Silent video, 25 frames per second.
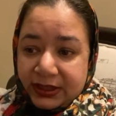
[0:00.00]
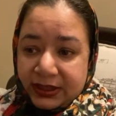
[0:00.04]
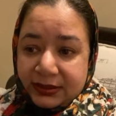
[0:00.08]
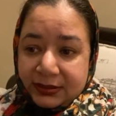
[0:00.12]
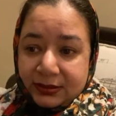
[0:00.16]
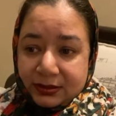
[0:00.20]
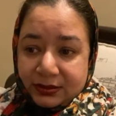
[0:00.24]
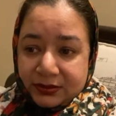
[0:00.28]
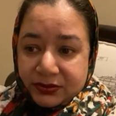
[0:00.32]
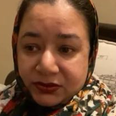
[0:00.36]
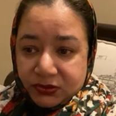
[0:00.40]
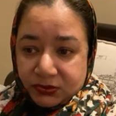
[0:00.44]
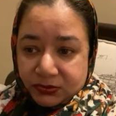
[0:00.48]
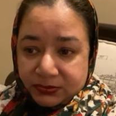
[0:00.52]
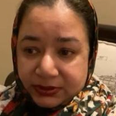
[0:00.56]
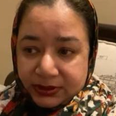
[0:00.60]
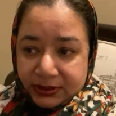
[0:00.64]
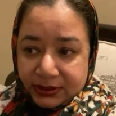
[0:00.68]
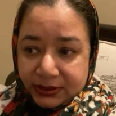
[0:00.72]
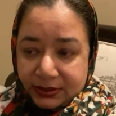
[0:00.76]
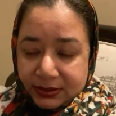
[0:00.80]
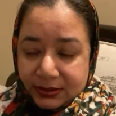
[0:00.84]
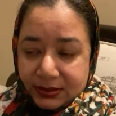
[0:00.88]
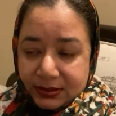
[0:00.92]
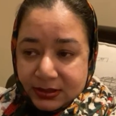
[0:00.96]
they are doing
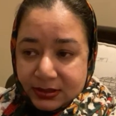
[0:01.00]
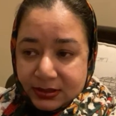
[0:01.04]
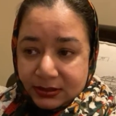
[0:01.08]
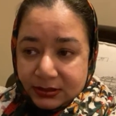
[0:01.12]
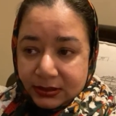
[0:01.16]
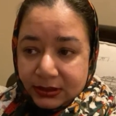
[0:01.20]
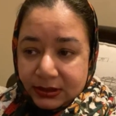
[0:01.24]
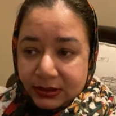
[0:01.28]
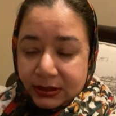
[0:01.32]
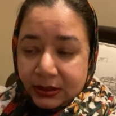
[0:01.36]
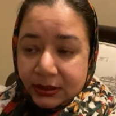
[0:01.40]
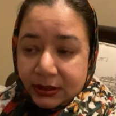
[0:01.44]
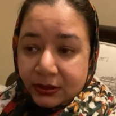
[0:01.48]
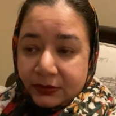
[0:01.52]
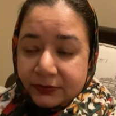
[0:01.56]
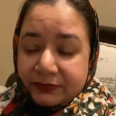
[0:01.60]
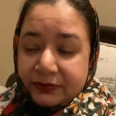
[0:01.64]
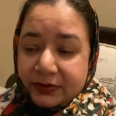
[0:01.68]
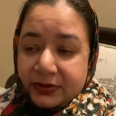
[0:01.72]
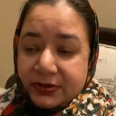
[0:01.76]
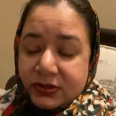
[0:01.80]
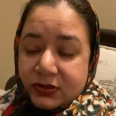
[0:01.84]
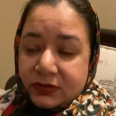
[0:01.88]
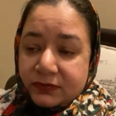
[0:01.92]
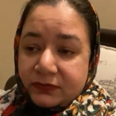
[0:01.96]
it.
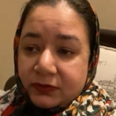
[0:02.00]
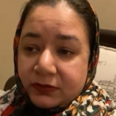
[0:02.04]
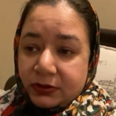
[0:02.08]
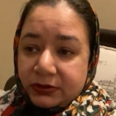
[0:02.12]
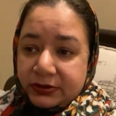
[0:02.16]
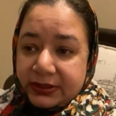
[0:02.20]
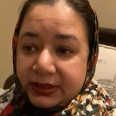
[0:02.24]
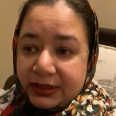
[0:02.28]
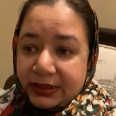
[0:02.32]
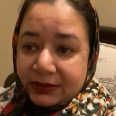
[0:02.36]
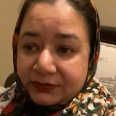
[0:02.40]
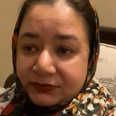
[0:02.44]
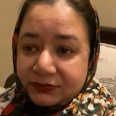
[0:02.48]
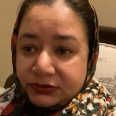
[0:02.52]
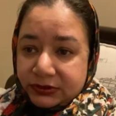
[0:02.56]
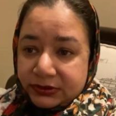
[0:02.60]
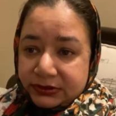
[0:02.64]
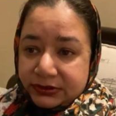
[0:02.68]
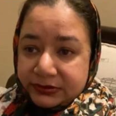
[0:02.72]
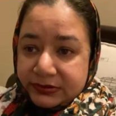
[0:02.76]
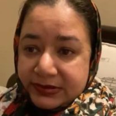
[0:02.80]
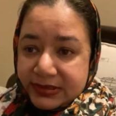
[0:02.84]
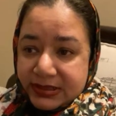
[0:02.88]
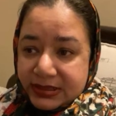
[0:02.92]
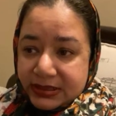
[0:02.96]
First of all, you have to
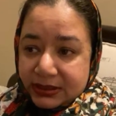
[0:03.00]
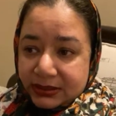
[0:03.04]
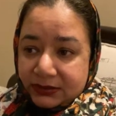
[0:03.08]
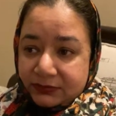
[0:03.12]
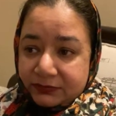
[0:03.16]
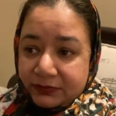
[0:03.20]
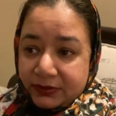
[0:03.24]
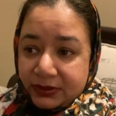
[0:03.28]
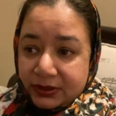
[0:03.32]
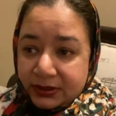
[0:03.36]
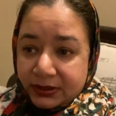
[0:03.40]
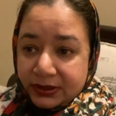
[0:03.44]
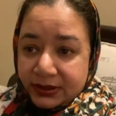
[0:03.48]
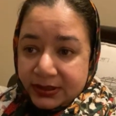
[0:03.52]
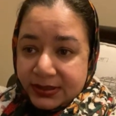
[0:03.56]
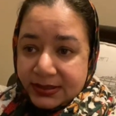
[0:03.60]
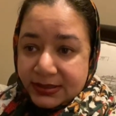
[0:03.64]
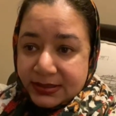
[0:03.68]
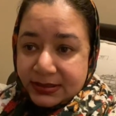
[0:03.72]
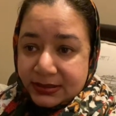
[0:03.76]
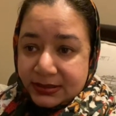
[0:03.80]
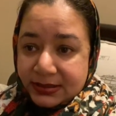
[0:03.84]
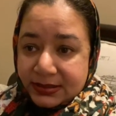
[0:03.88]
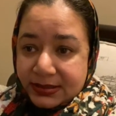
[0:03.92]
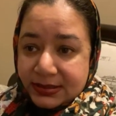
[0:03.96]
understand where is
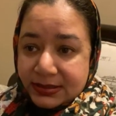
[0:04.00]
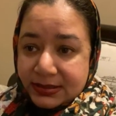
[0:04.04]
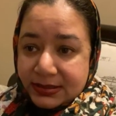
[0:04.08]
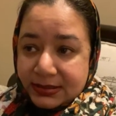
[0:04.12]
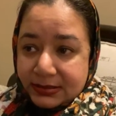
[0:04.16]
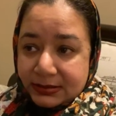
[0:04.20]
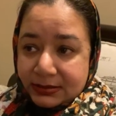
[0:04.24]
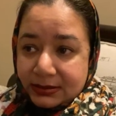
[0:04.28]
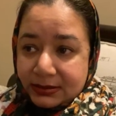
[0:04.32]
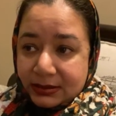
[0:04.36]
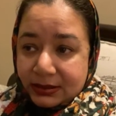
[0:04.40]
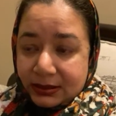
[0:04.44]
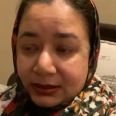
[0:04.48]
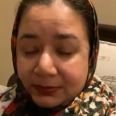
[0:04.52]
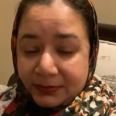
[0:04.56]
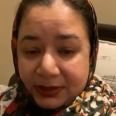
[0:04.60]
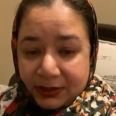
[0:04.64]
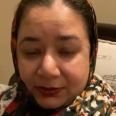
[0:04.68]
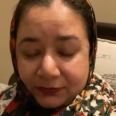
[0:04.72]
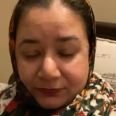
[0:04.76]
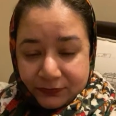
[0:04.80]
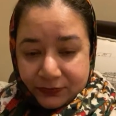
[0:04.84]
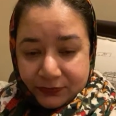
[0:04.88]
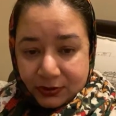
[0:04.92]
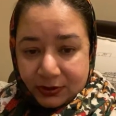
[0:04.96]
this coming
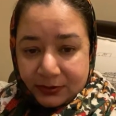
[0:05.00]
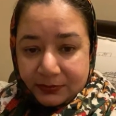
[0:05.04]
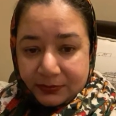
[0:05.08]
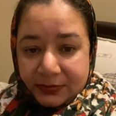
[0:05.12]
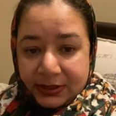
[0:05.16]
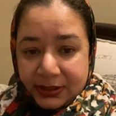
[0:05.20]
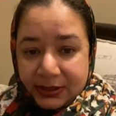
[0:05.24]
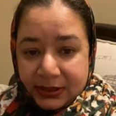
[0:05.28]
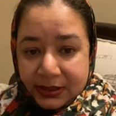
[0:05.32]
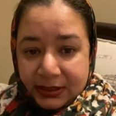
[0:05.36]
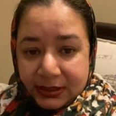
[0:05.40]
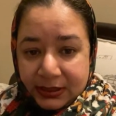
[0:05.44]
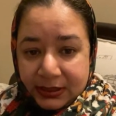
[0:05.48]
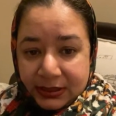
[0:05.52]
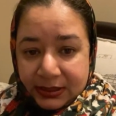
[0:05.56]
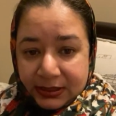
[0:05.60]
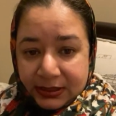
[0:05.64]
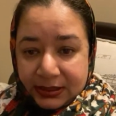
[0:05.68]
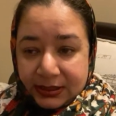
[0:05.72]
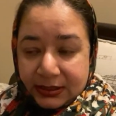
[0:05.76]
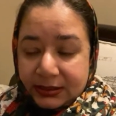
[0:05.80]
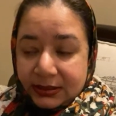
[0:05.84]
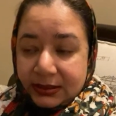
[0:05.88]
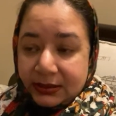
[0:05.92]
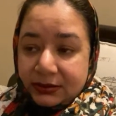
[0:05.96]
from,
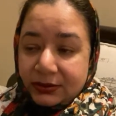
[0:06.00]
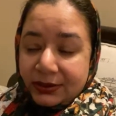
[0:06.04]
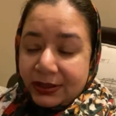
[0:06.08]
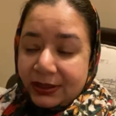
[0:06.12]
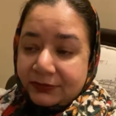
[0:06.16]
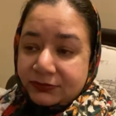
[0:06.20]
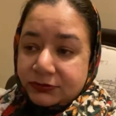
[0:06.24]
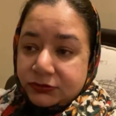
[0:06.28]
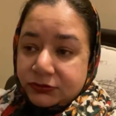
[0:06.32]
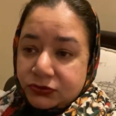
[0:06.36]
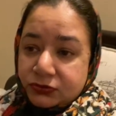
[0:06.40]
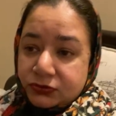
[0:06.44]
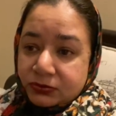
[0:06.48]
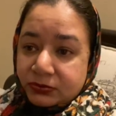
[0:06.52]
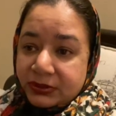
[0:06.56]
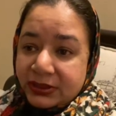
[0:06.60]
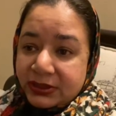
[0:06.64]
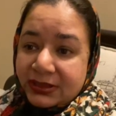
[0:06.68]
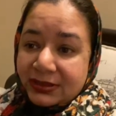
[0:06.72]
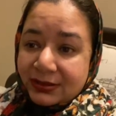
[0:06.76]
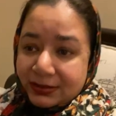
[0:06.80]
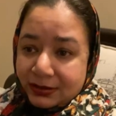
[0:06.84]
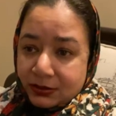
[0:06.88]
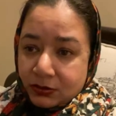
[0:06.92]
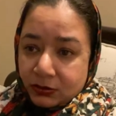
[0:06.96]
and then you have to treat
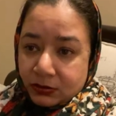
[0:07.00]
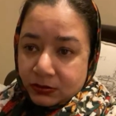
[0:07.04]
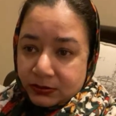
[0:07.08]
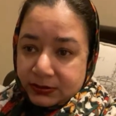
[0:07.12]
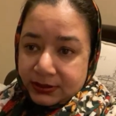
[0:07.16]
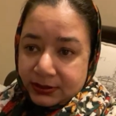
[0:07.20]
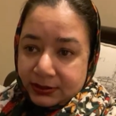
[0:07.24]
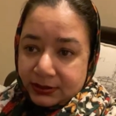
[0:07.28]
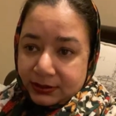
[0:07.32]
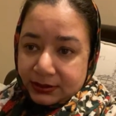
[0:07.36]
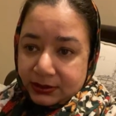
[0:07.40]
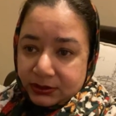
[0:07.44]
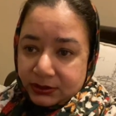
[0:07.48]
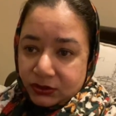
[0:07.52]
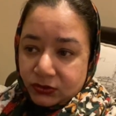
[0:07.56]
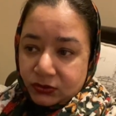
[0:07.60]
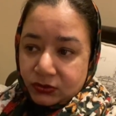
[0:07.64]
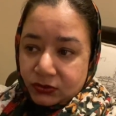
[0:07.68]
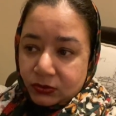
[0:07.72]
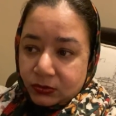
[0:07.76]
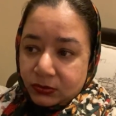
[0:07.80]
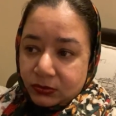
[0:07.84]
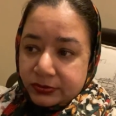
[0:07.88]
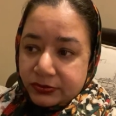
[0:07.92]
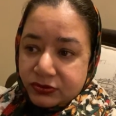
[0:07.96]
it accordingly. You
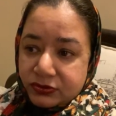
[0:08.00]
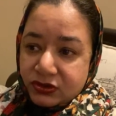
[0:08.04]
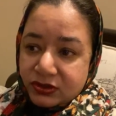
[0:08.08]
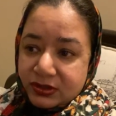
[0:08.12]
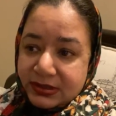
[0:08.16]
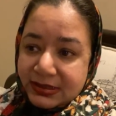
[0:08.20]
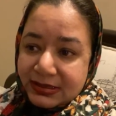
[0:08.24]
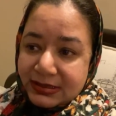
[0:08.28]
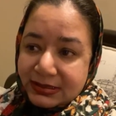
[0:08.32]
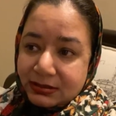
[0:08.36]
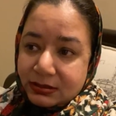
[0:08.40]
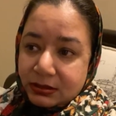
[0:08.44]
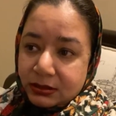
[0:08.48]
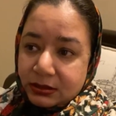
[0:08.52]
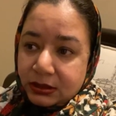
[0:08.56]
don't just